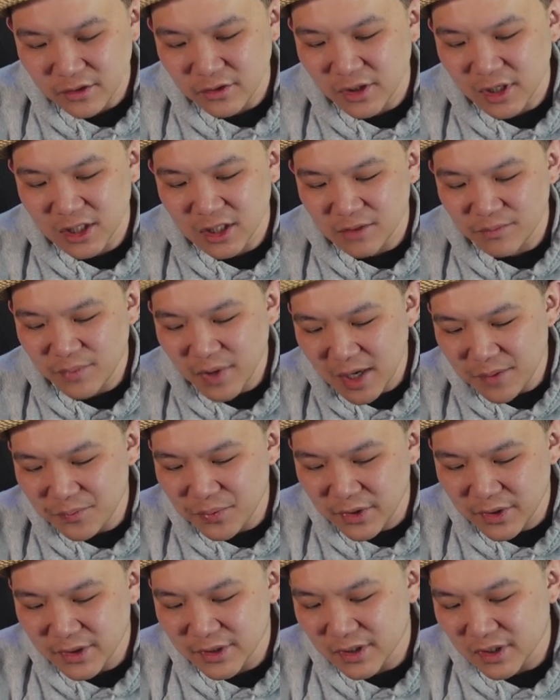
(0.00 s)
you get the
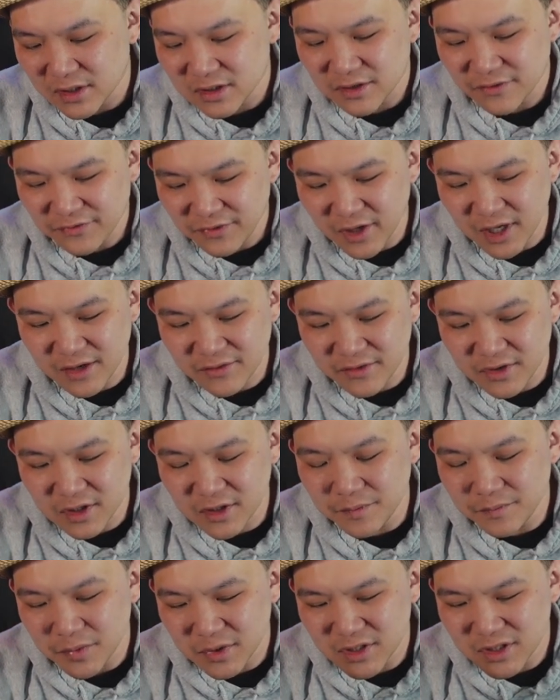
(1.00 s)
pepper, you get the
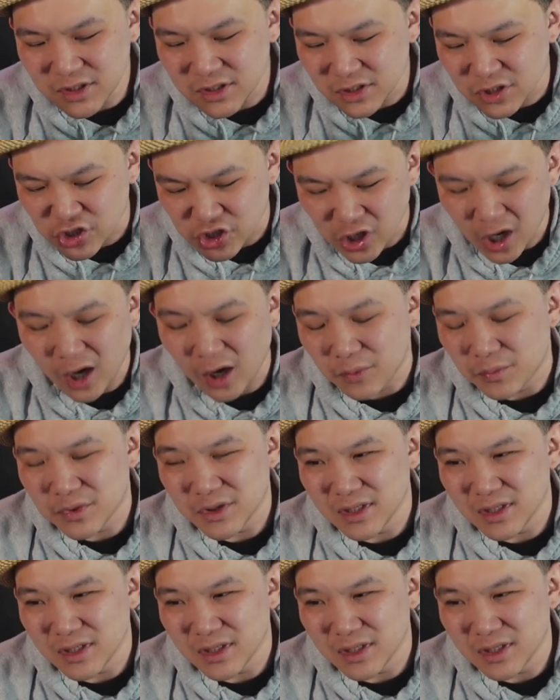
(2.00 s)
flavor, but it's sharp.